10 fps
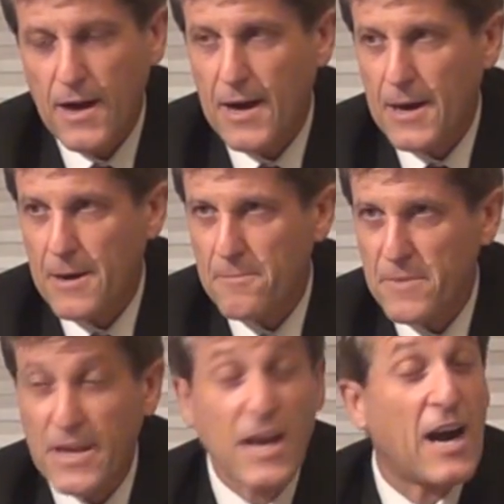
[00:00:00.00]

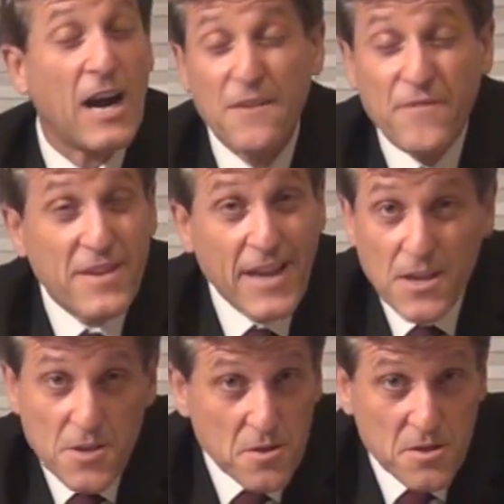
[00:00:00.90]
in a
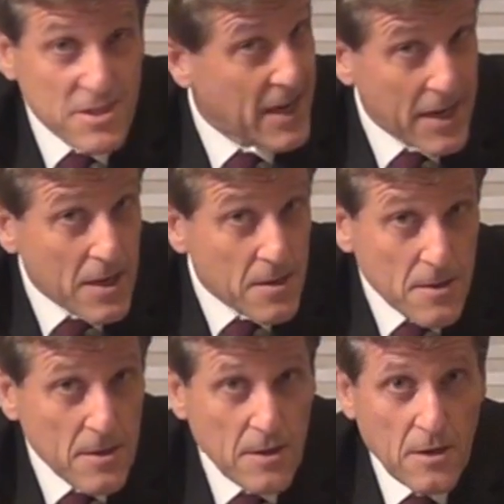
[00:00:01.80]
confidential setting
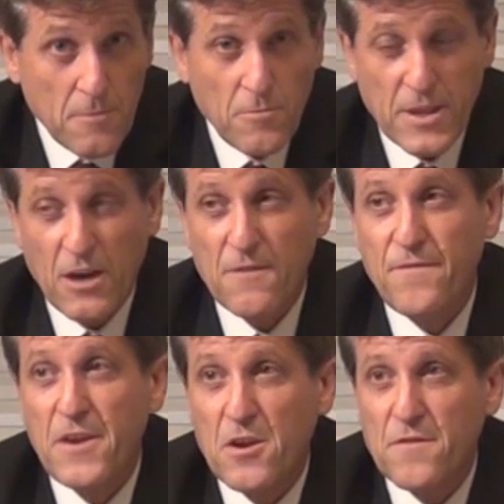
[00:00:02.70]
without
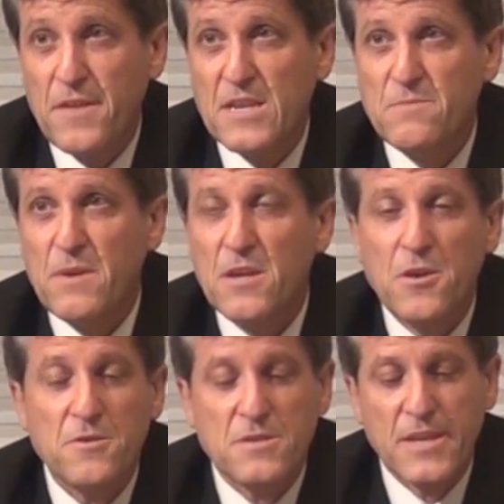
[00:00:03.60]
fear of things being
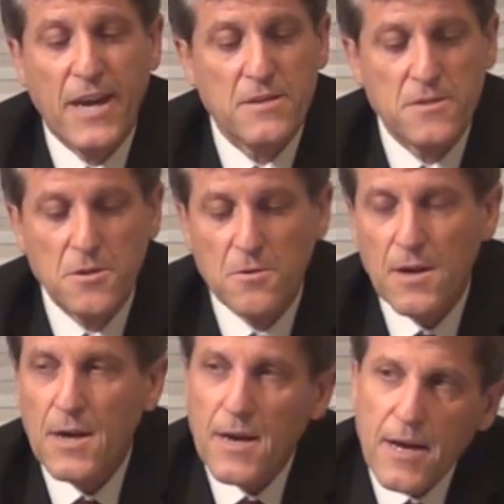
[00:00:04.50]
used against you,